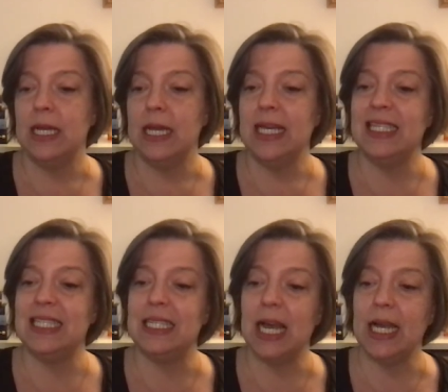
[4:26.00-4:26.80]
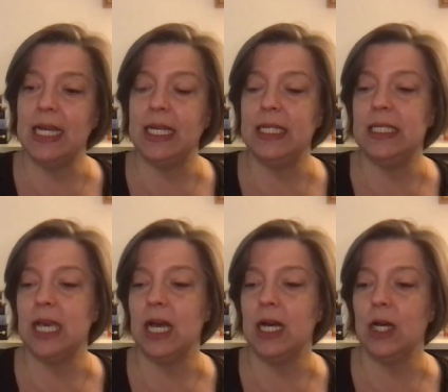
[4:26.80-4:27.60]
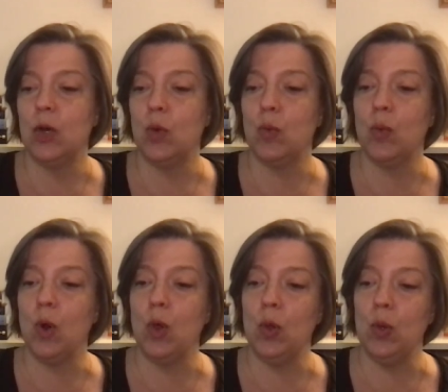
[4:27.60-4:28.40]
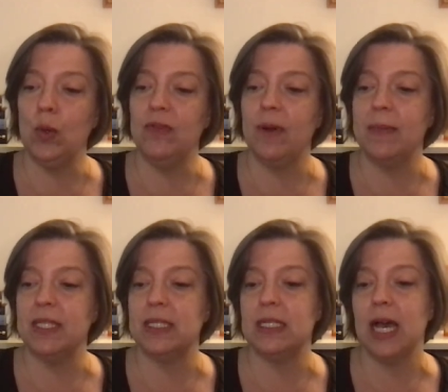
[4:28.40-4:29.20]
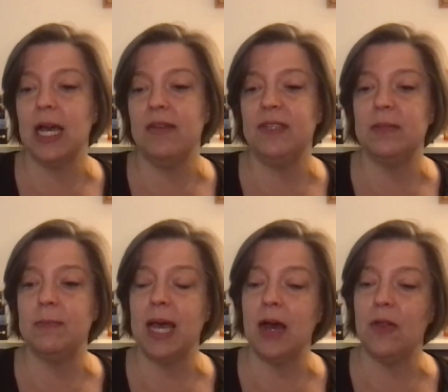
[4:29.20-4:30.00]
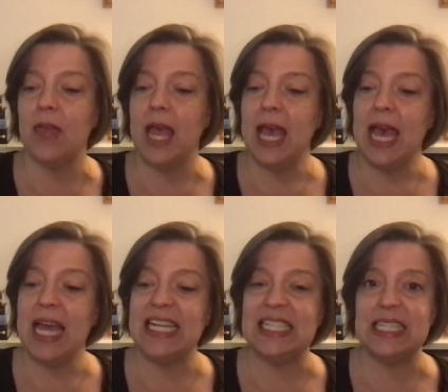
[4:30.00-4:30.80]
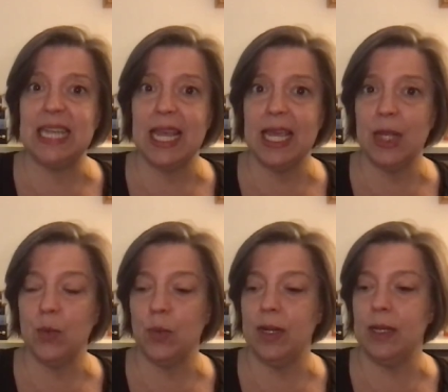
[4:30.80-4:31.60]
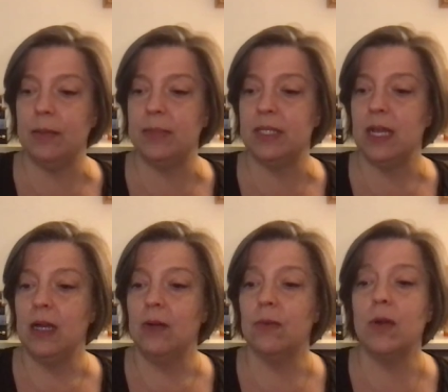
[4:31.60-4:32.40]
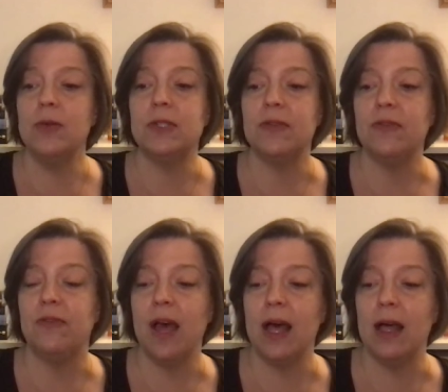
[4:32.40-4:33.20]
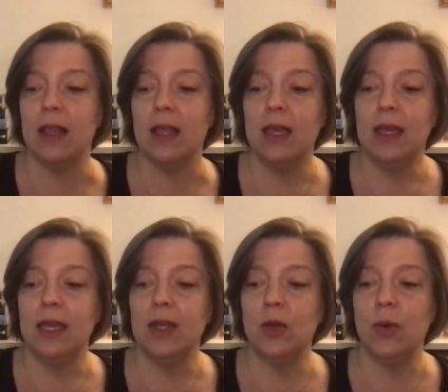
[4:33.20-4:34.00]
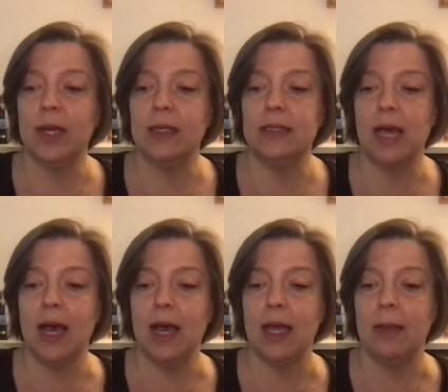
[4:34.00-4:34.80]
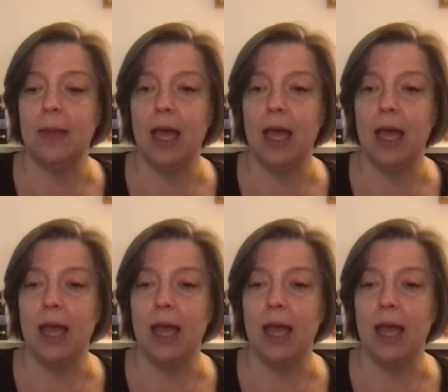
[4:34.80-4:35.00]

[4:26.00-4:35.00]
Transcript: His tiny tongue rolled from the side of his mouth, and his tan ribs rose and fell in quick time